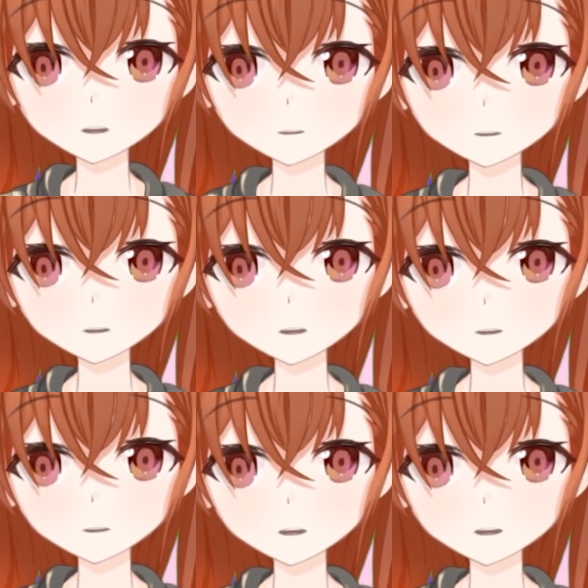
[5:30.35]
in their
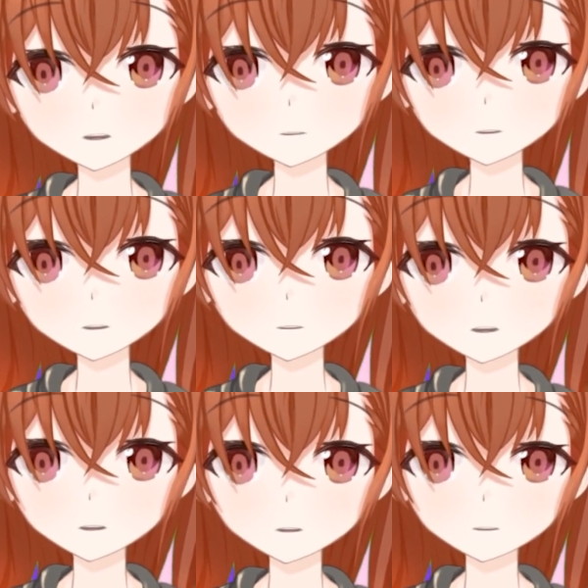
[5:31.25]
stories, it's, it's
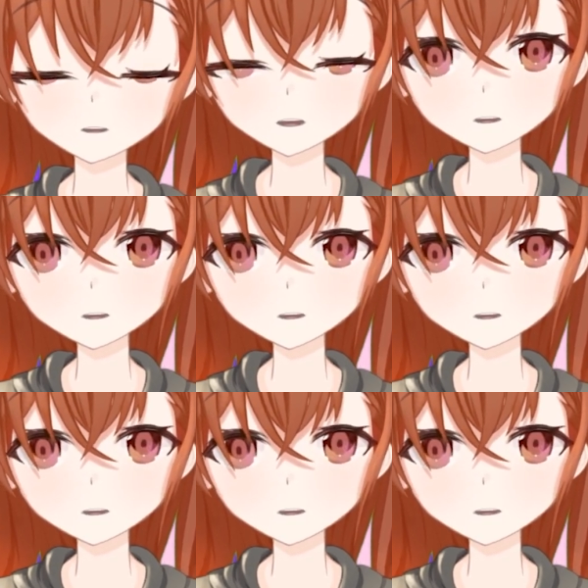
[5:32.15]
good writing.